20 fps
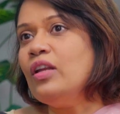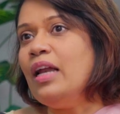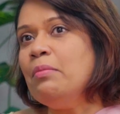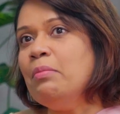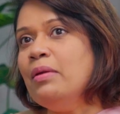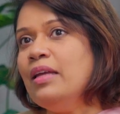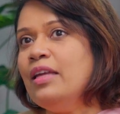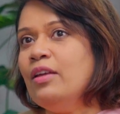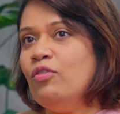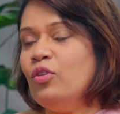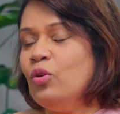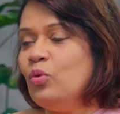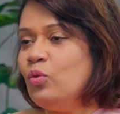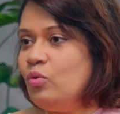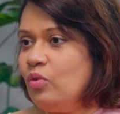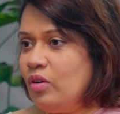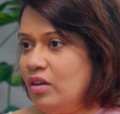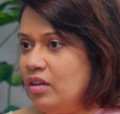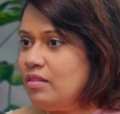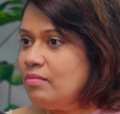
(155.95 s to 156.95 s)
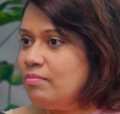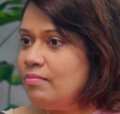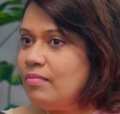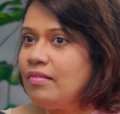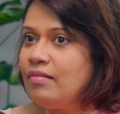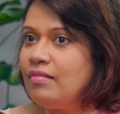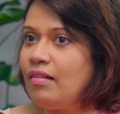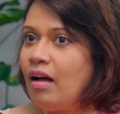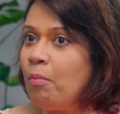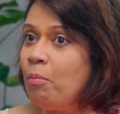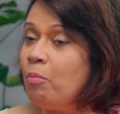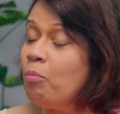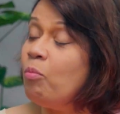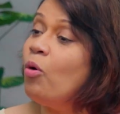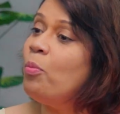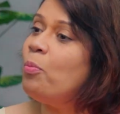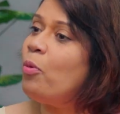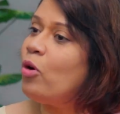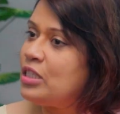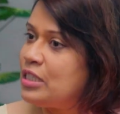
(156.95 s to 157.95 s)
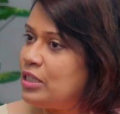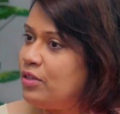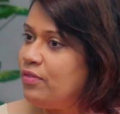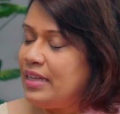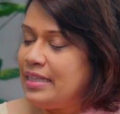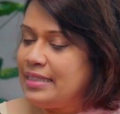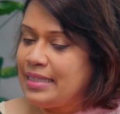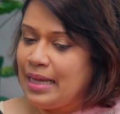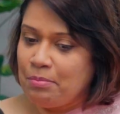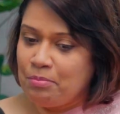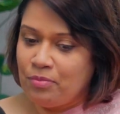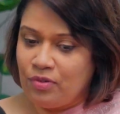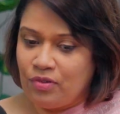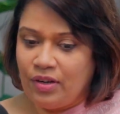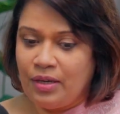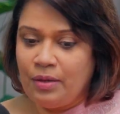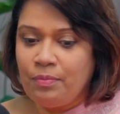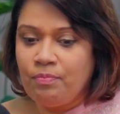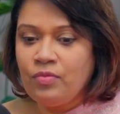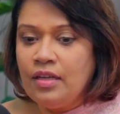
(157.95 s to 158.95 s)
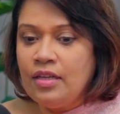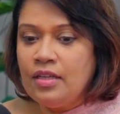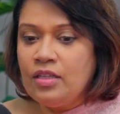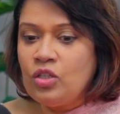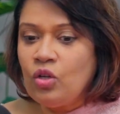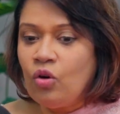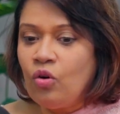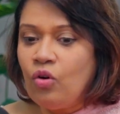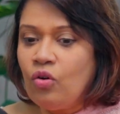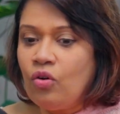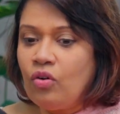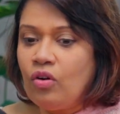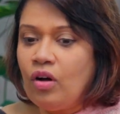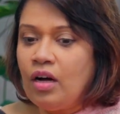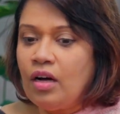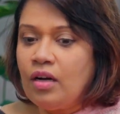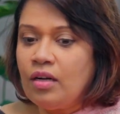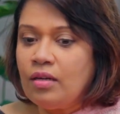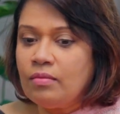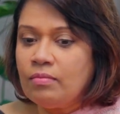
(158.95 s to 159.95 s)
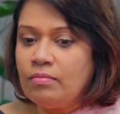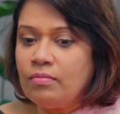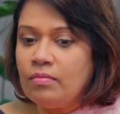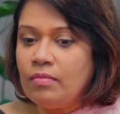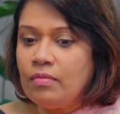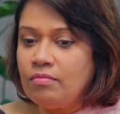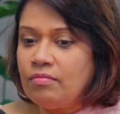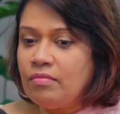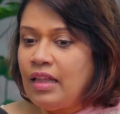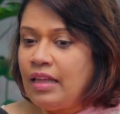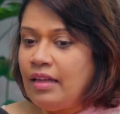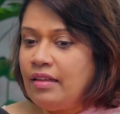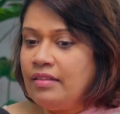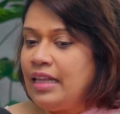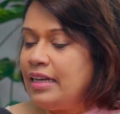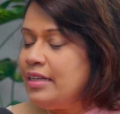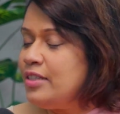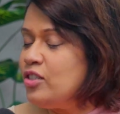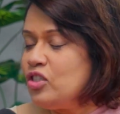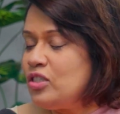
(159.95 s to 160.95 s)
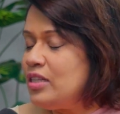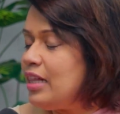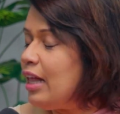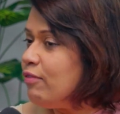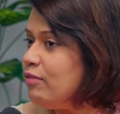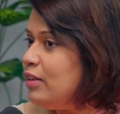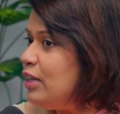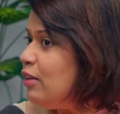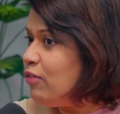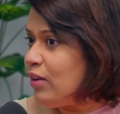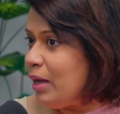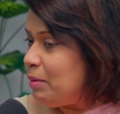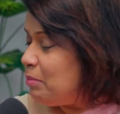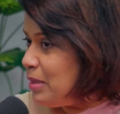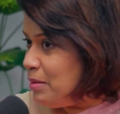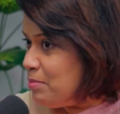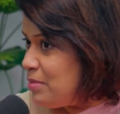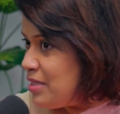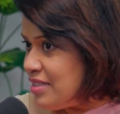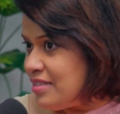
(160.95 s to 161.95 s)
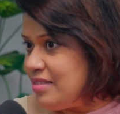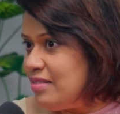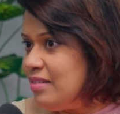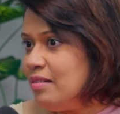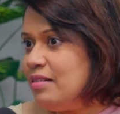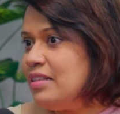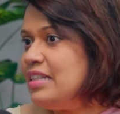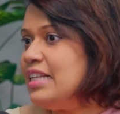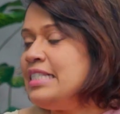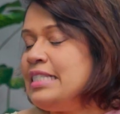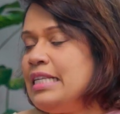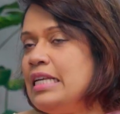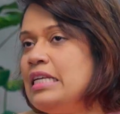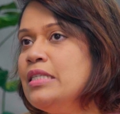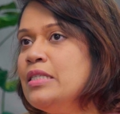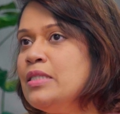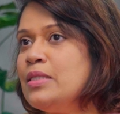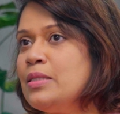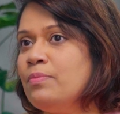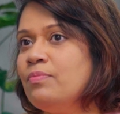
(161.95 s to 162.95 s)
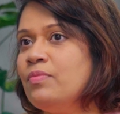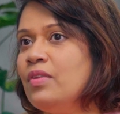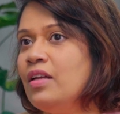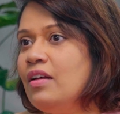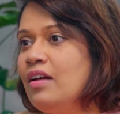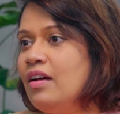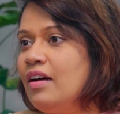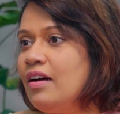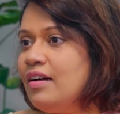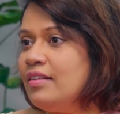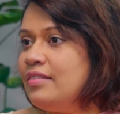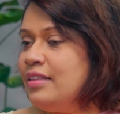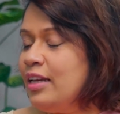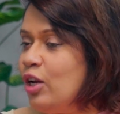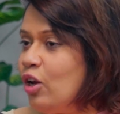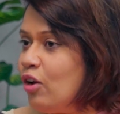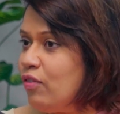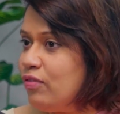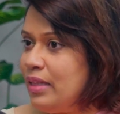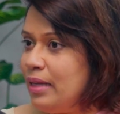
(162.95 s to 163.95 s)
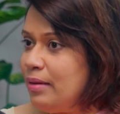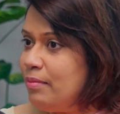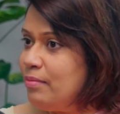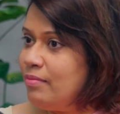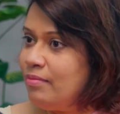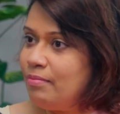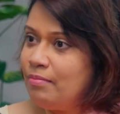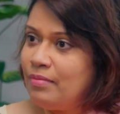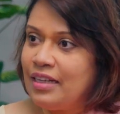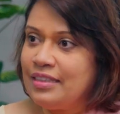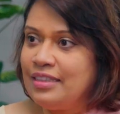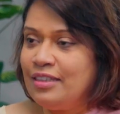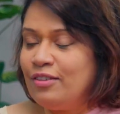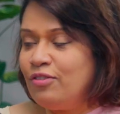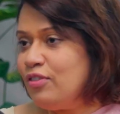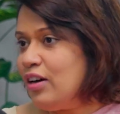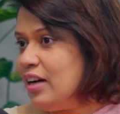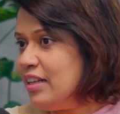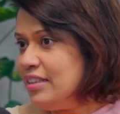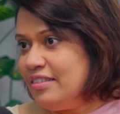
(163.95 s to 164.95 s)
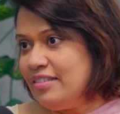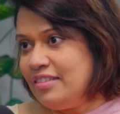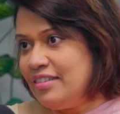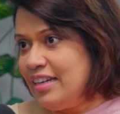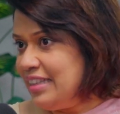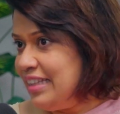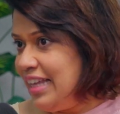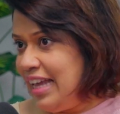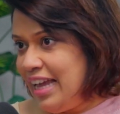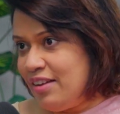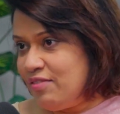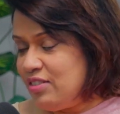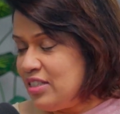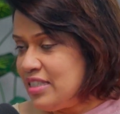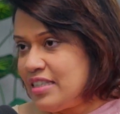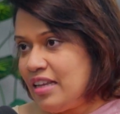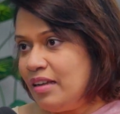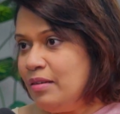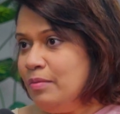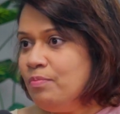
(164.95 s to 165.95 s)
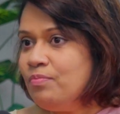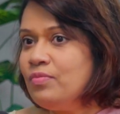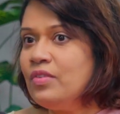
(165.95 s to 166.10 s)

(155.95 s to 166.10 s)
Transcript: let me give you a more positive example, right? So there is this lovely family, the Singhs, three of them, mother, father, and they have a son,